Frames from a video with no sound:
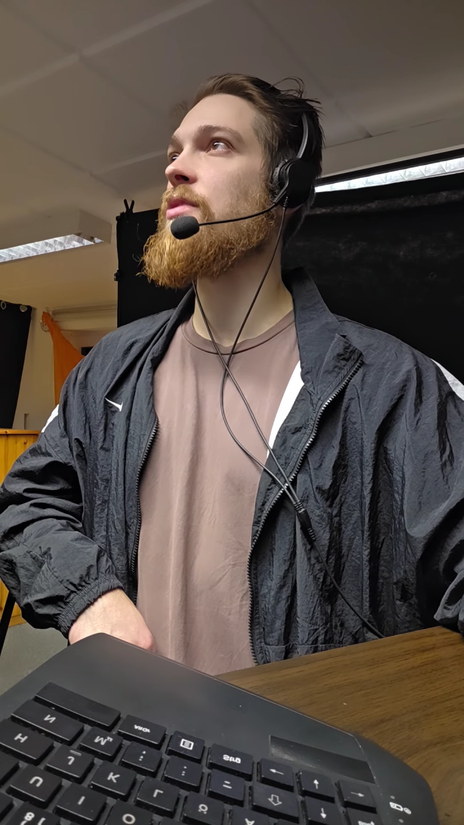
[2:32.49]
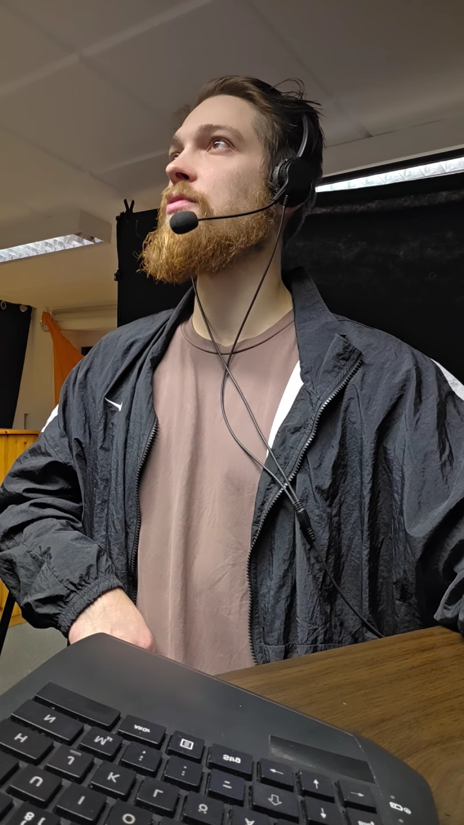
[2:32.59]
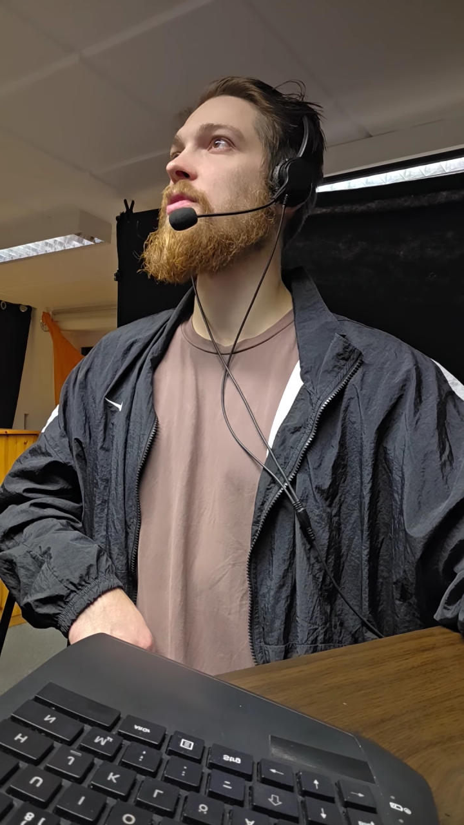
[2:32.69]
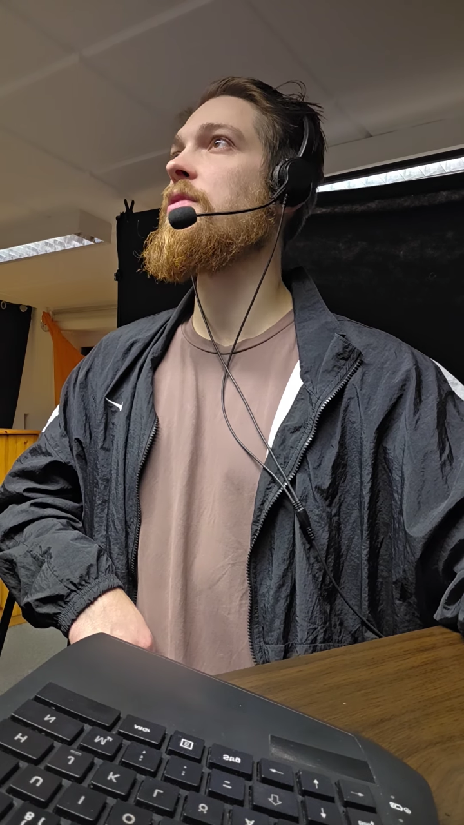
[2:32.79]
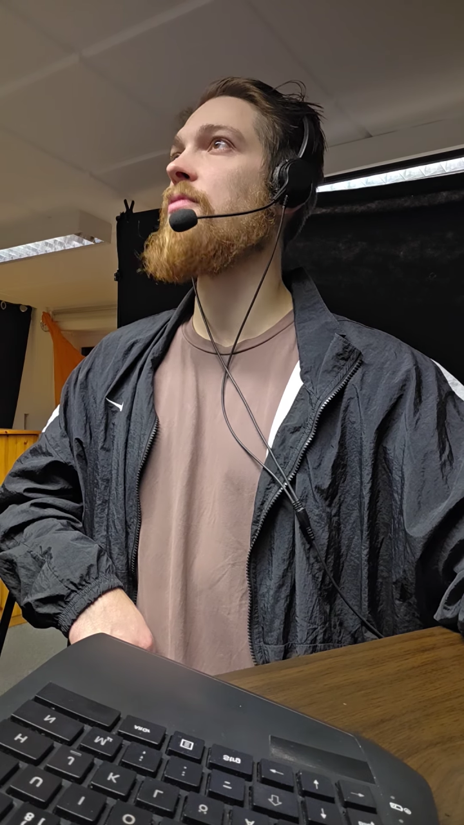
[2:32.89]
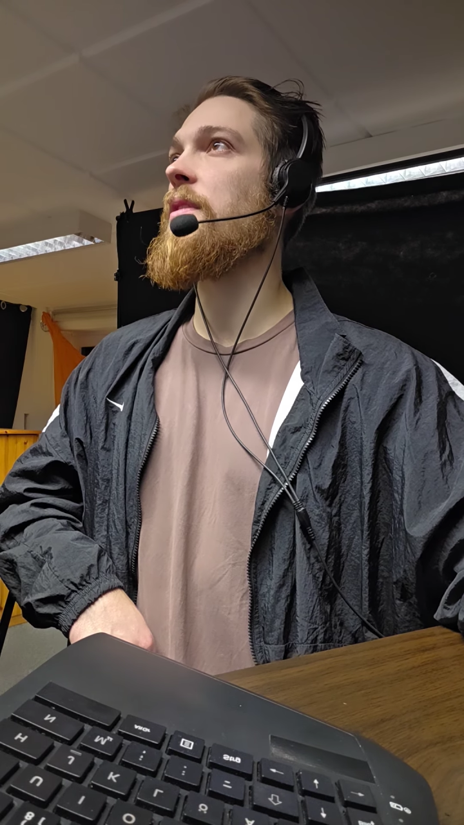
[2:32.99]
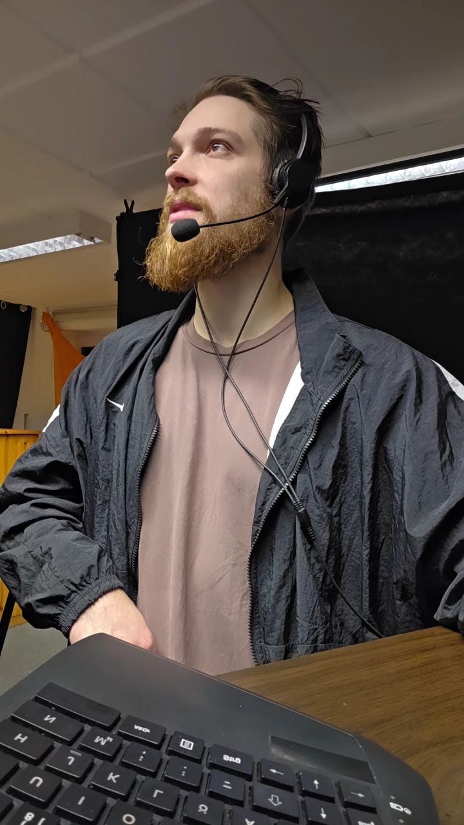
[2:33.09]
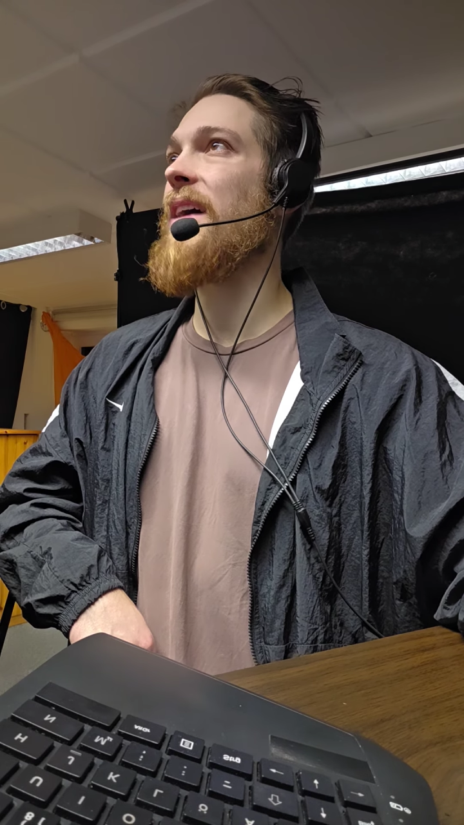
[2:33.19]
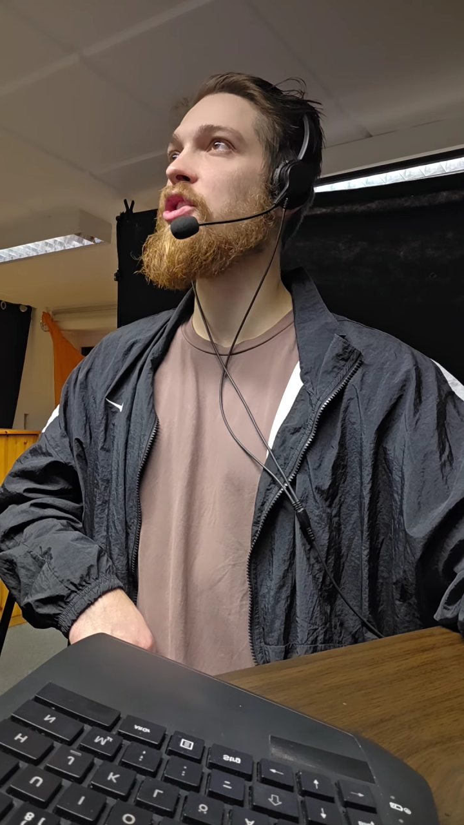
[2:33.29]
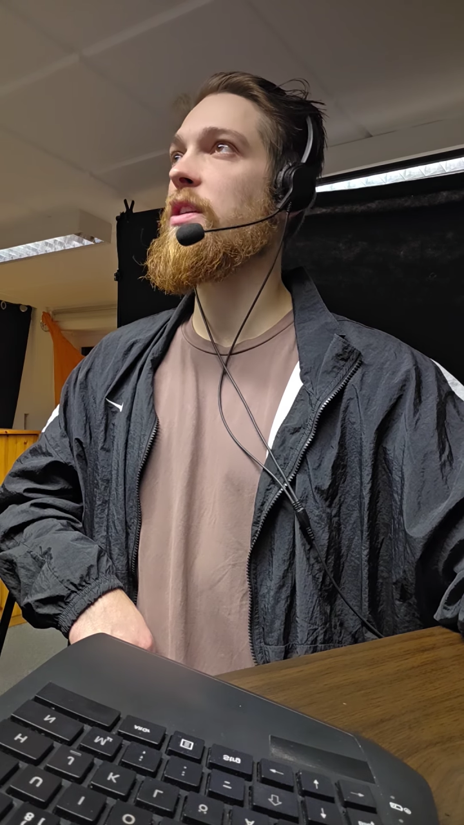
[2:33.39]
leading to
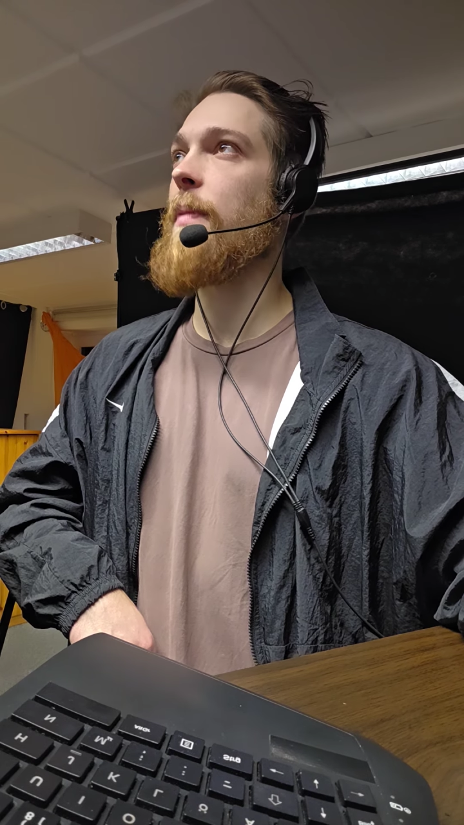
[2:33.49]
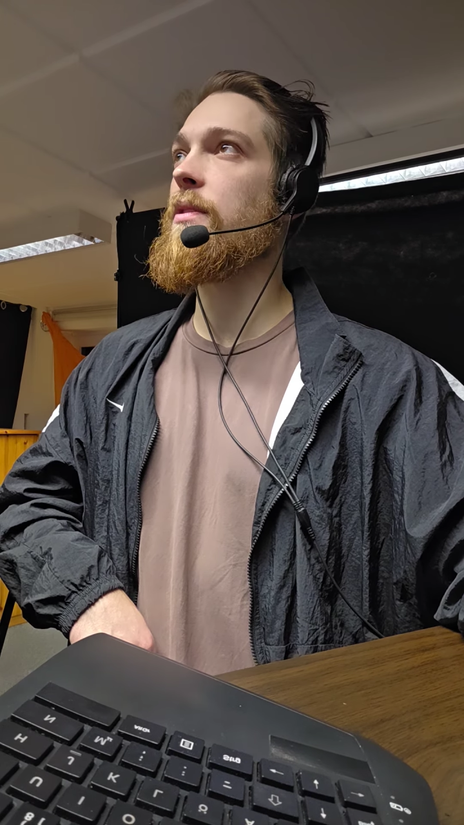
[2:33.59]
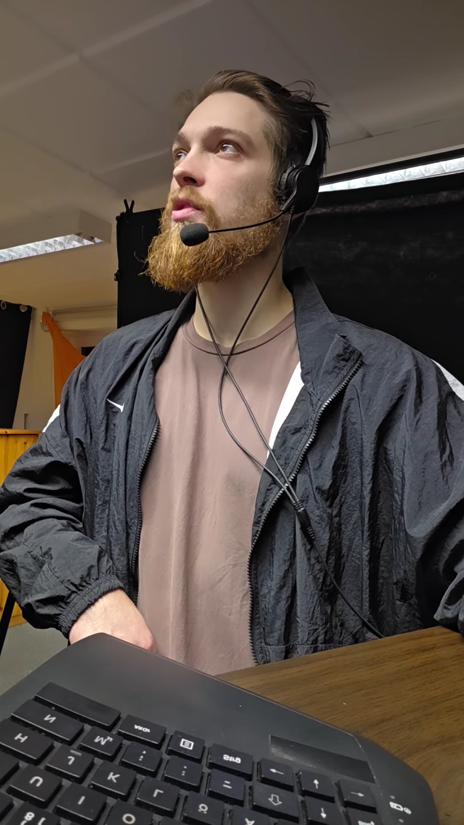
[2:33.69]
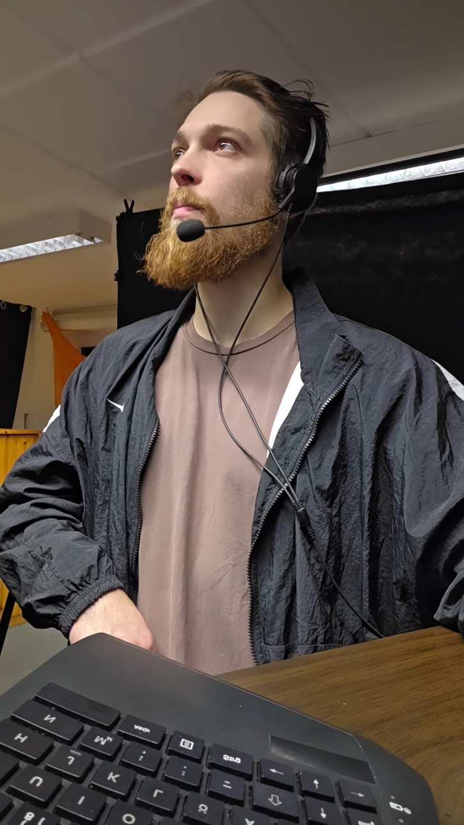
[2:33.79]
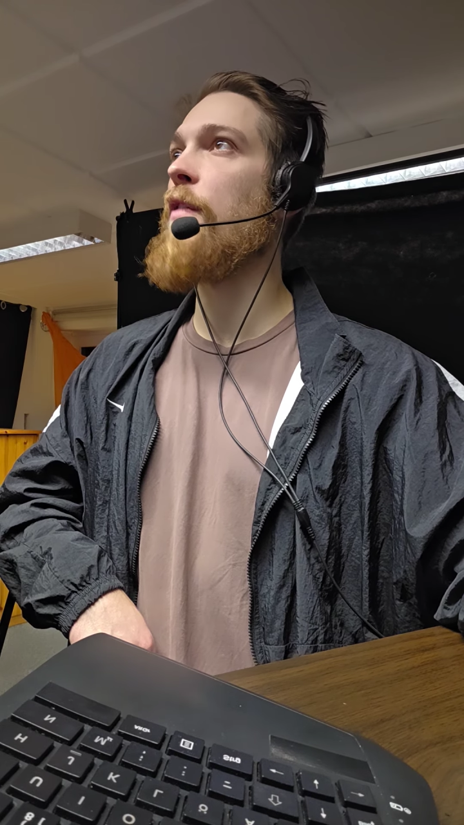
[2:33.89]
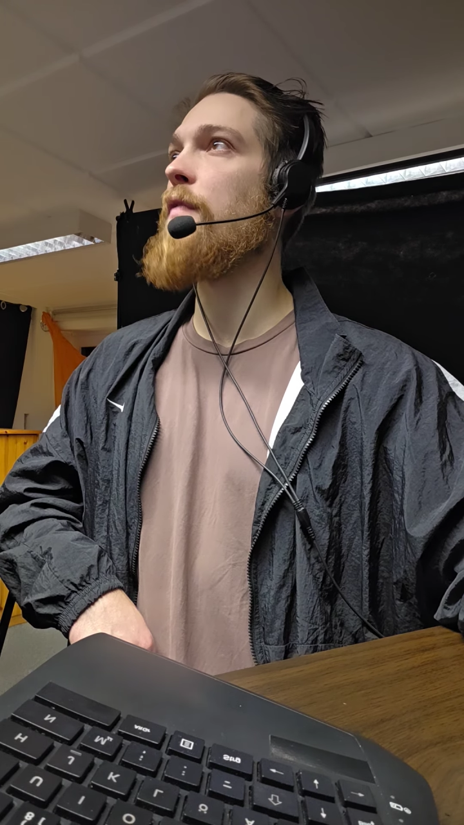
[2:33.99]
synchronous adjustment.